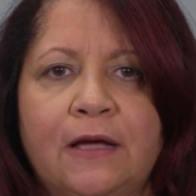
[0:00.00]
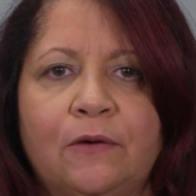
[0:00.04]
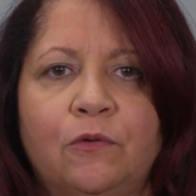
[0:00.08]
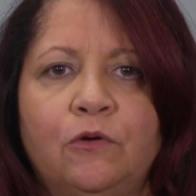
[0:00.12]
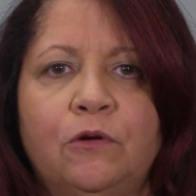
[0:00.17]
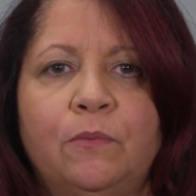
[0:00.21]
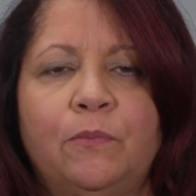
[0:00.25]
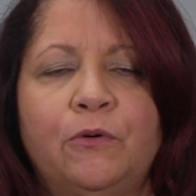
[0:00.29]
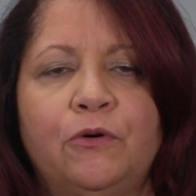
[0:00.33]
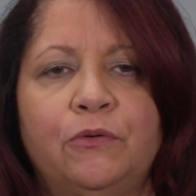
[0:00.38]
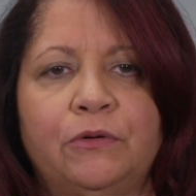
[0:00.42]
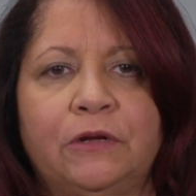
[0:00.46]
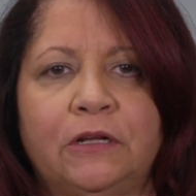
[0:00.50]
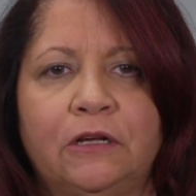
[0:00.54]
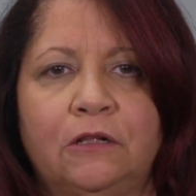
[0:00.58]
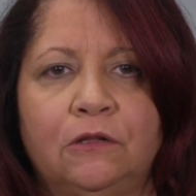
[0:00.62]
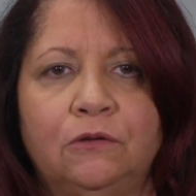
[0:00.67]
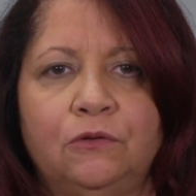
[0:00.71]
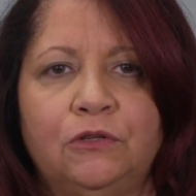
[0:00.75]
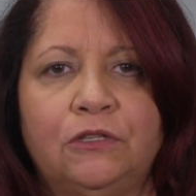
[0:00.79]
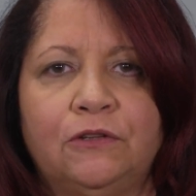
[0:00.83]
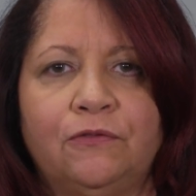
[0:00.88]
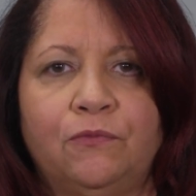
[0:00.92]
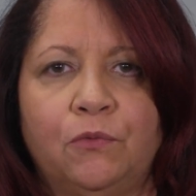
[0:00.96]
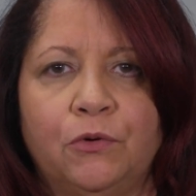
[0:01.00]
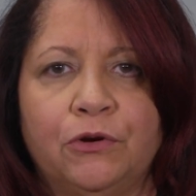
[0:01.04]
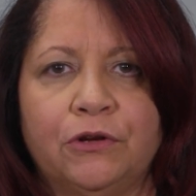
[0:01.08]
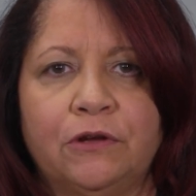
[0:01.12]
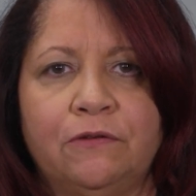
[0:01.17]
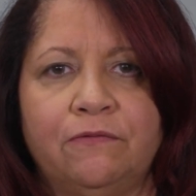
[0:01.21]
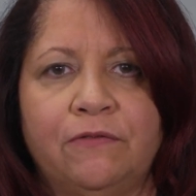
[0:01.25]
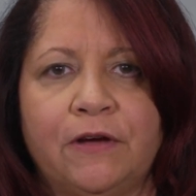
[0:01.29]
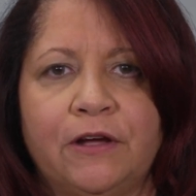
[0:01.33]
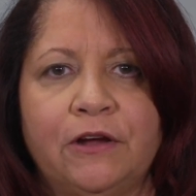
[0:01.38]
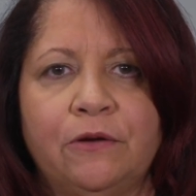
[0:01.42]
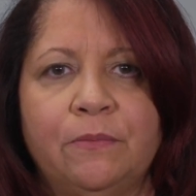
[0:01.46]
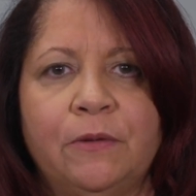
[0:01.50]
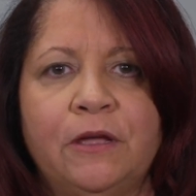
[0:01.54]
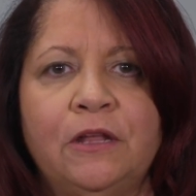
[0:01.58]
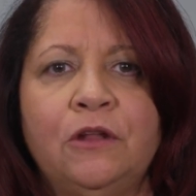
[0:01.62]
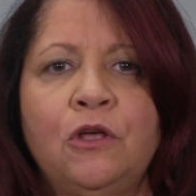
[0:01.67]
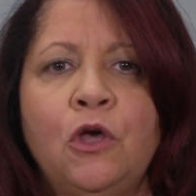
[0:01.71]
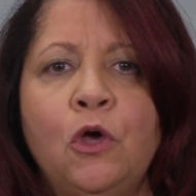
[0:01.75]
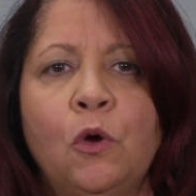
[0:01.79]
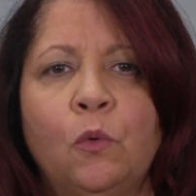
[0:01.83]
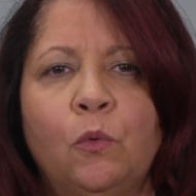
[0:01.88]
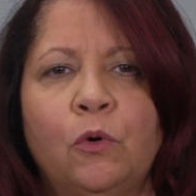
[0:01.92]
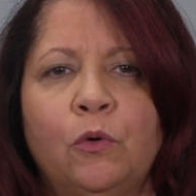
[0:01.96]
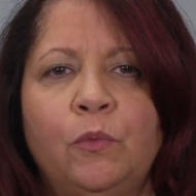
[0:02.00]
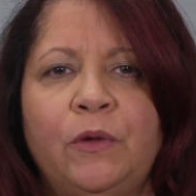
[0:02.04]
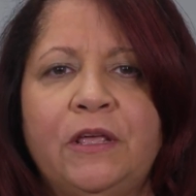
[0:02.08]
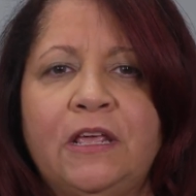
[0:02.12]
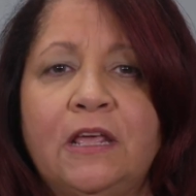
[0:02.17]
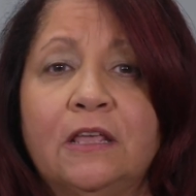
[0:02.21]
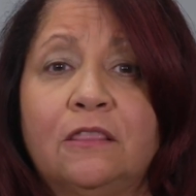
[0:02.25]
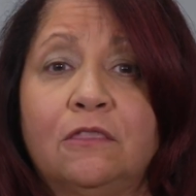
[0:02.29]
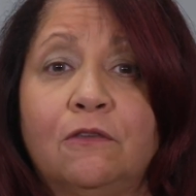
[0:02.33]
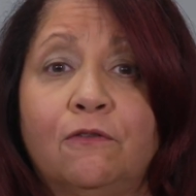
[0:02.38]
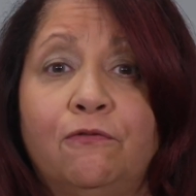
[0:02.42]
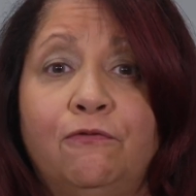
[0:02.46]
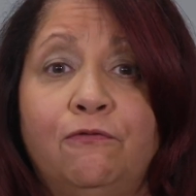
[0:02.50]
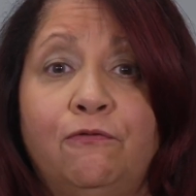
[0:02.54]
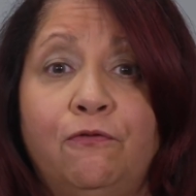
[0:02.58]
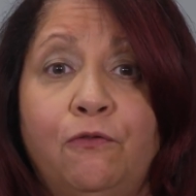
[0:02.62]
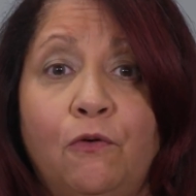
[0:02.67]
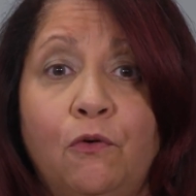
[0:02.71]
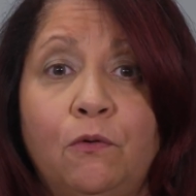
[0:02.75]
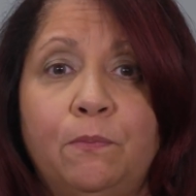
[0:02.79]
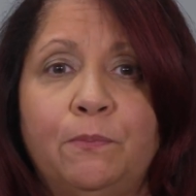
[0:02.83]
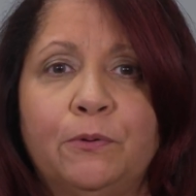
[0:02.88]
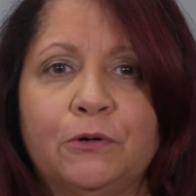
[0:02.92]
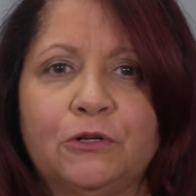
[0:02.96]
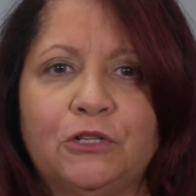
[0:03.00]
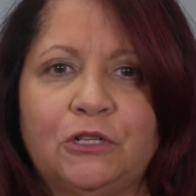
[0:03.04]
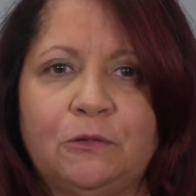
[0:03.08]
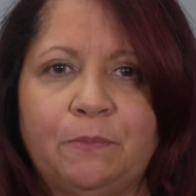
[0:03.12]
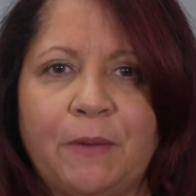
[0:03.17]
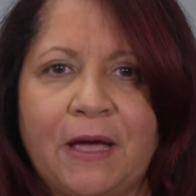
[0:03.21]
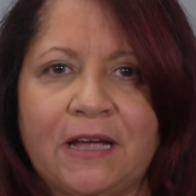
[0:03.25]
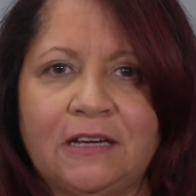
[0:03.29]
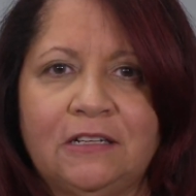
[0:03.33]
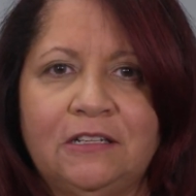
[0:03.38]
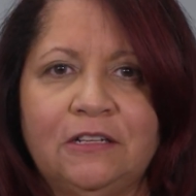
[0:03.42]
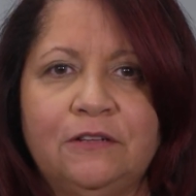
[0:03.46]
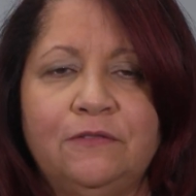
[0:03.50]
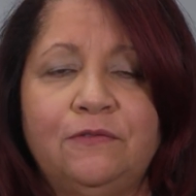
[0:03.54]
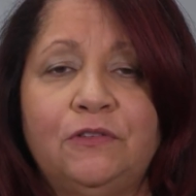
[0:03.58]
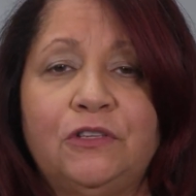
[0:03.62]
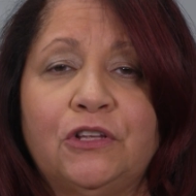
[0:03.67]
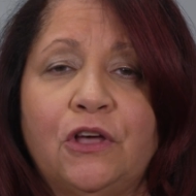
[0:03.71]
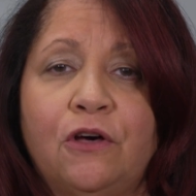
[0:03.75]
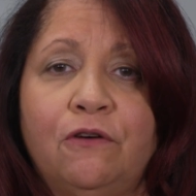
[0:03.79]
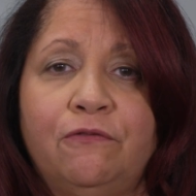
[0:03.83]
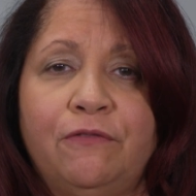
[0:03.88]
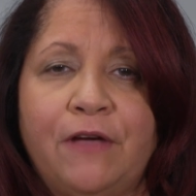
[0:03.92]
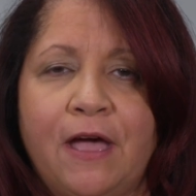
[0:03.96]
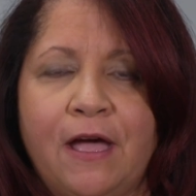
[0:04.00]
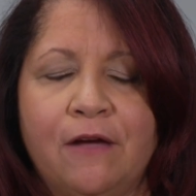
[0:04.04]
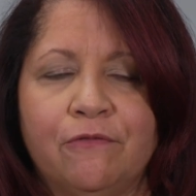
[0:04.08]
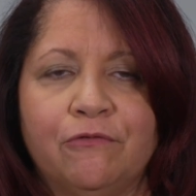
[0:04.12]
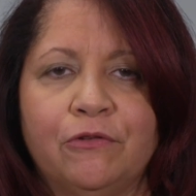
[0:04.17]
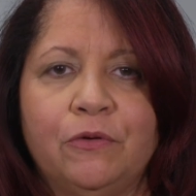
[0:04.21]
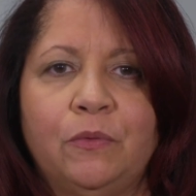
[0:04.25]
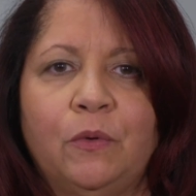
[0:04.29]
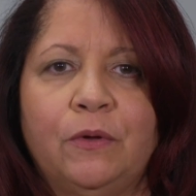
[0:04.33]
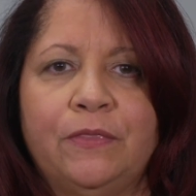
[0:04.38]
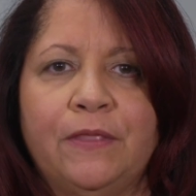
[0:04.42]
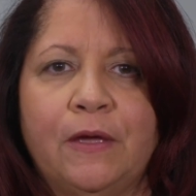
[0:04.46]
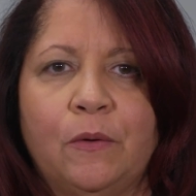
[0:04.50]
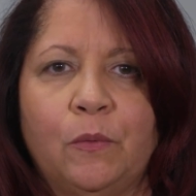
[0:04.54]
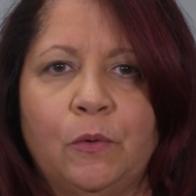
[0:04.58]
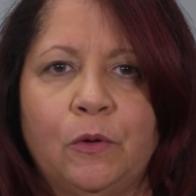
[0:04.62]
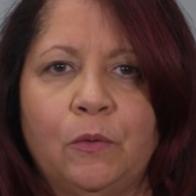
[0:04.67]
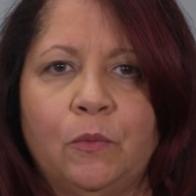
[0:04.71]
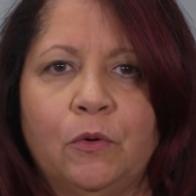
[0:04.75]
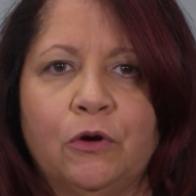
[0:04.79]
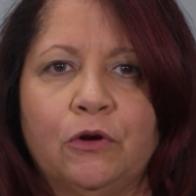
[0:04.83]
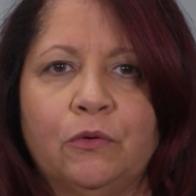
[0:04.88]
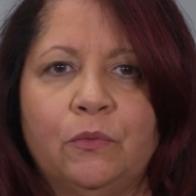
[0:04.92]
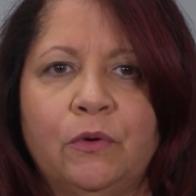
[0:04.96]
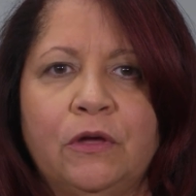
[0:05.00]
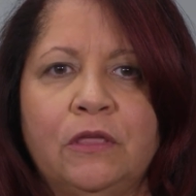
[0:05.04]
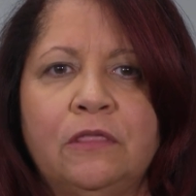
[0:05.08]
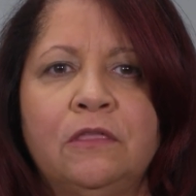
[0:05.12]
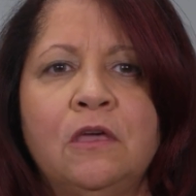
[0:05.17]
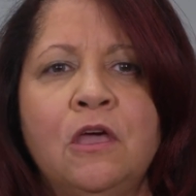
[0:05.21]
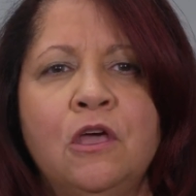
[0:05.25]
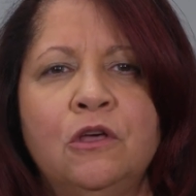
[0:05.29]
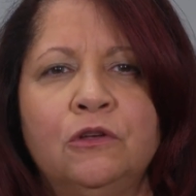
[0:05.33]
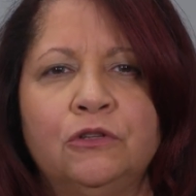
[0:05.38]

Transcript: equitable, and inclusive work environment where we get the full perspectives of everyone that we work with